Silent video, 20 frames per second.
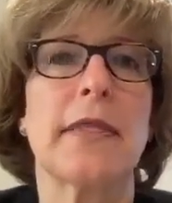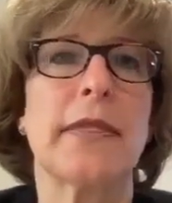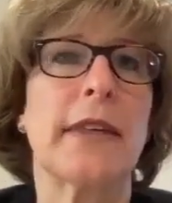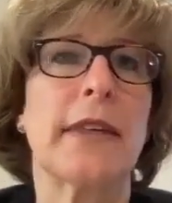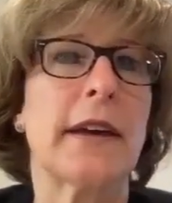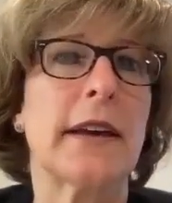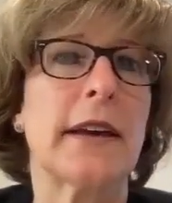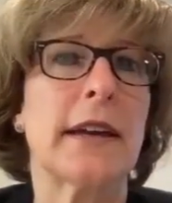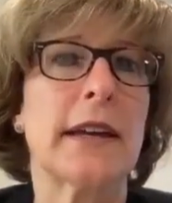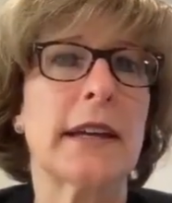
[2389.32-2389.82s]

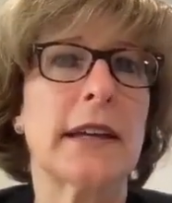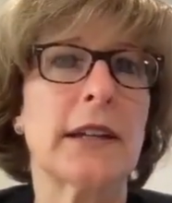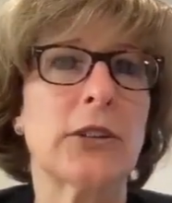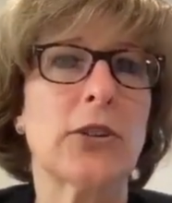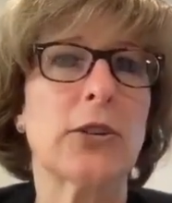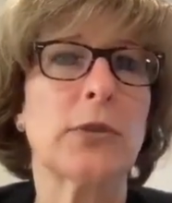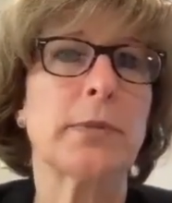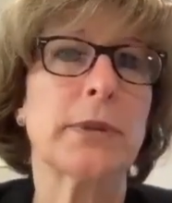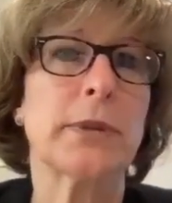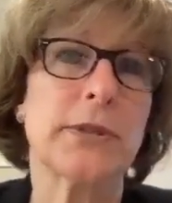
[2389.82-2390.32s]
the
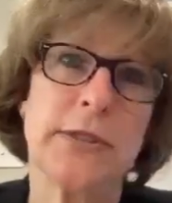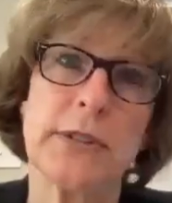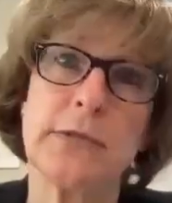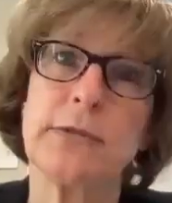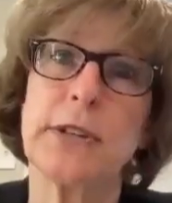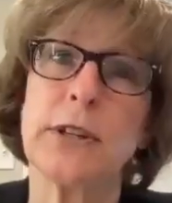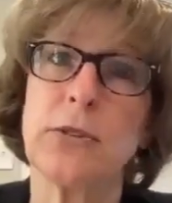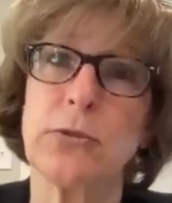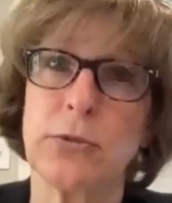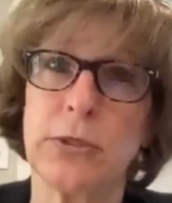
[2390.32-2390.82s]

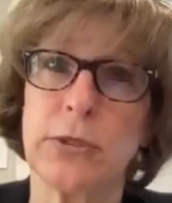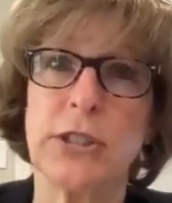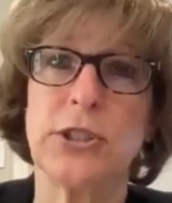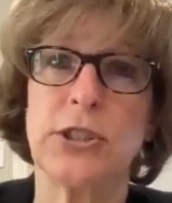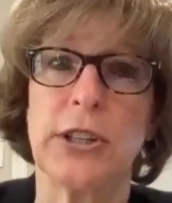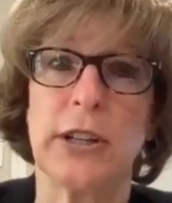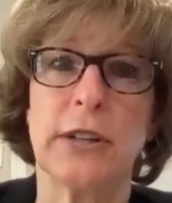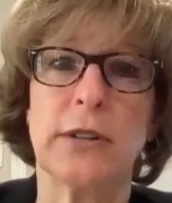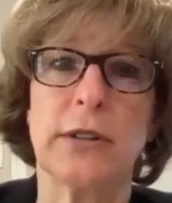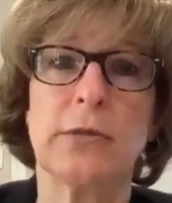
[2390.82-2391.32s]
Indo-Pacific
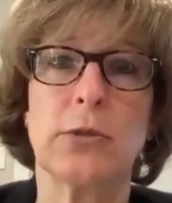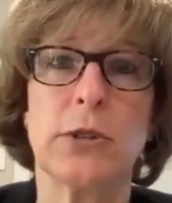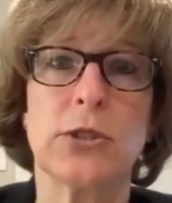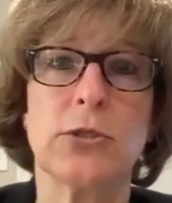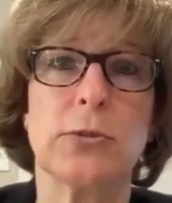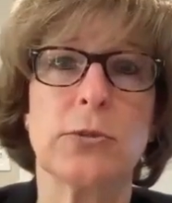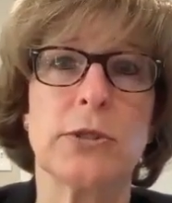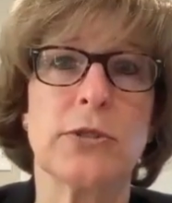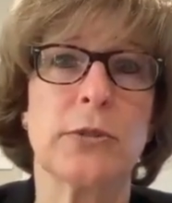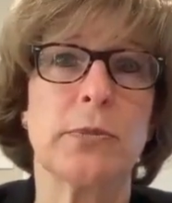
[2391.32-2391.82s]
region,
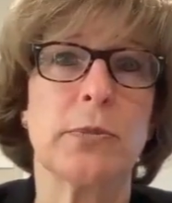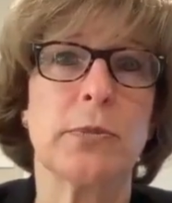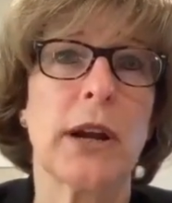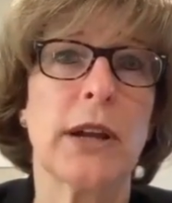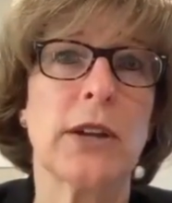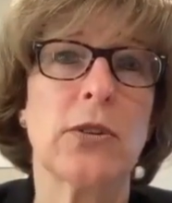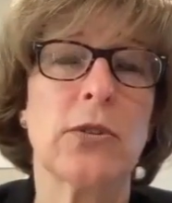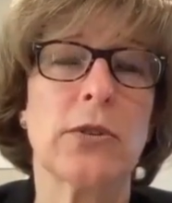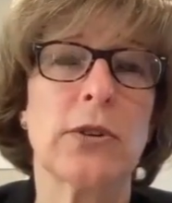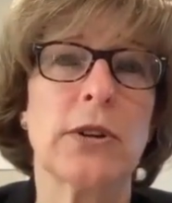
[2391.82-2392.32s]
which was a
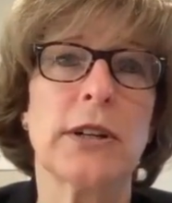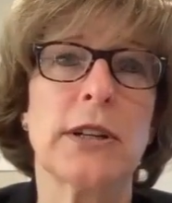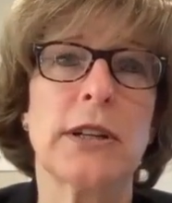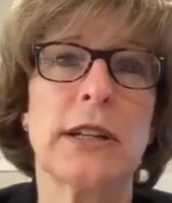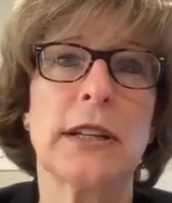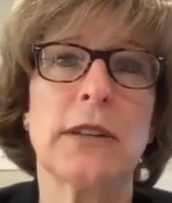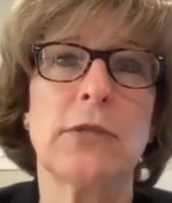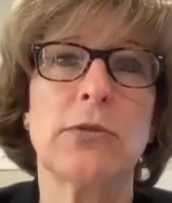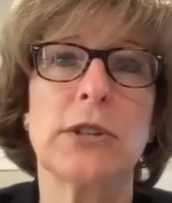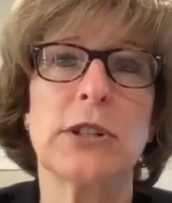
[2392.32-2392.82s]

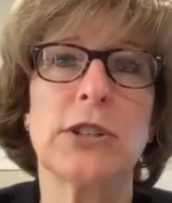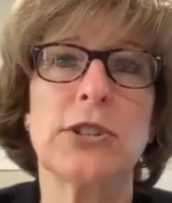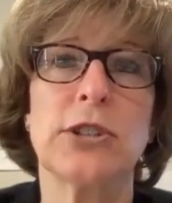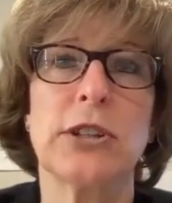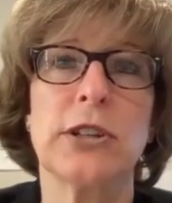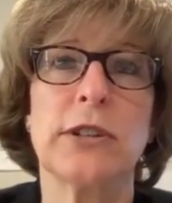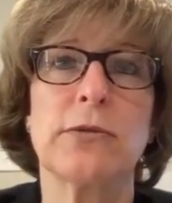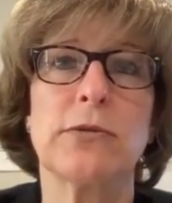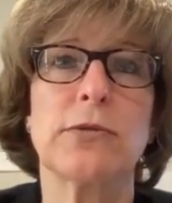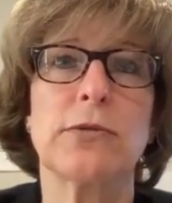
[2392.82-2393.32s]
priority
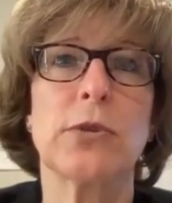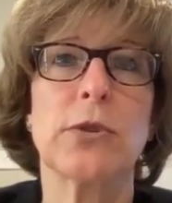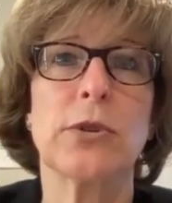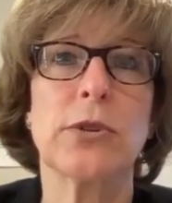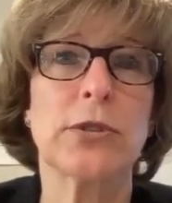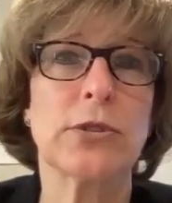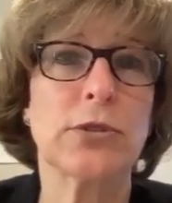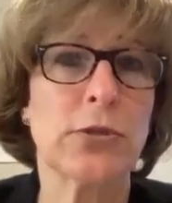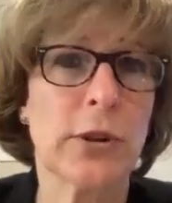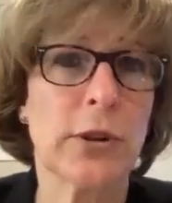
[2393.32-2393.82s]
region for
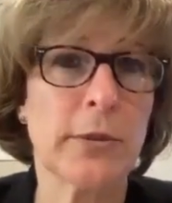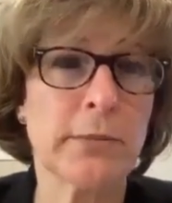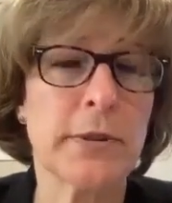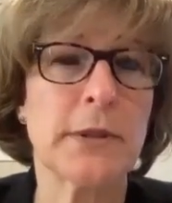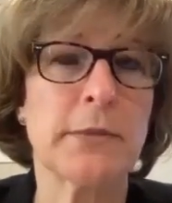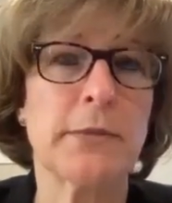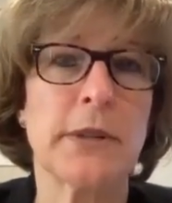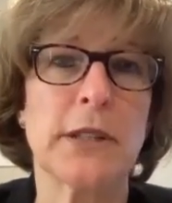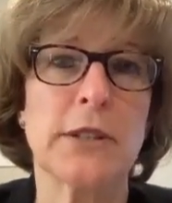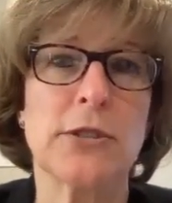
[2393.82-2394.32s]
the Trump
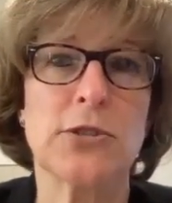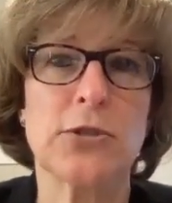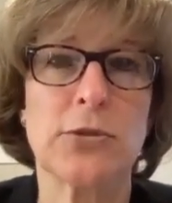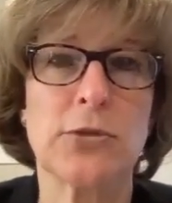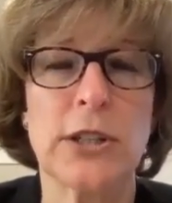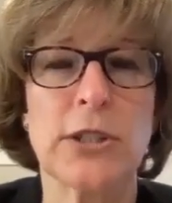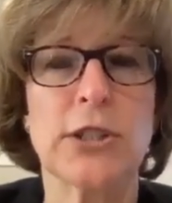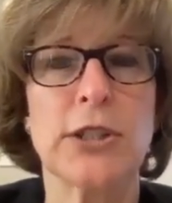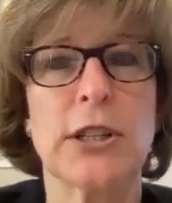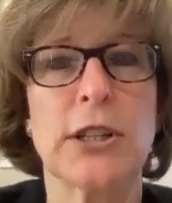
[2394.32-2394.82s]

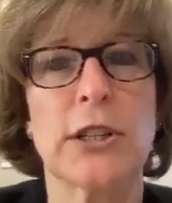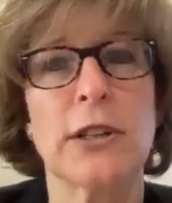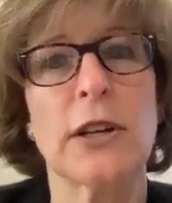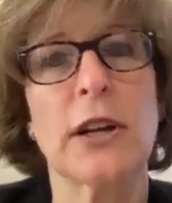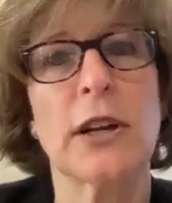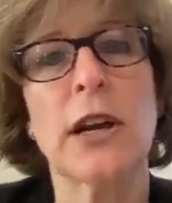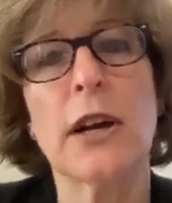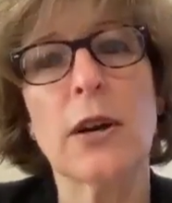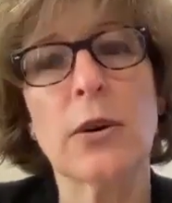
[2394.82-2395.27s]
administration,